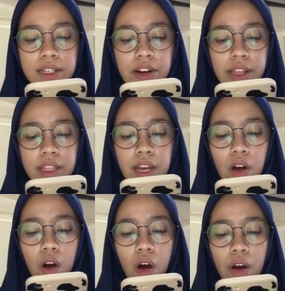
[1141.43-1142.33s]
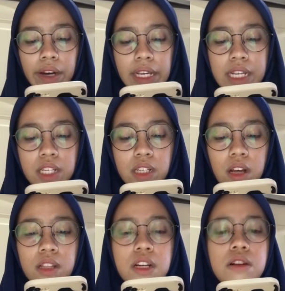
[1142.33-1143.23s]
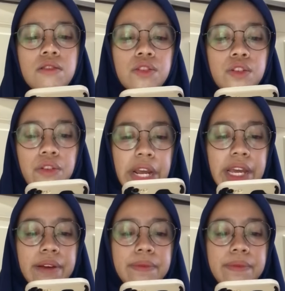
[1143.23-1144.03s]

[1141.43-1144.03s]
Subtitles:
grating on each other during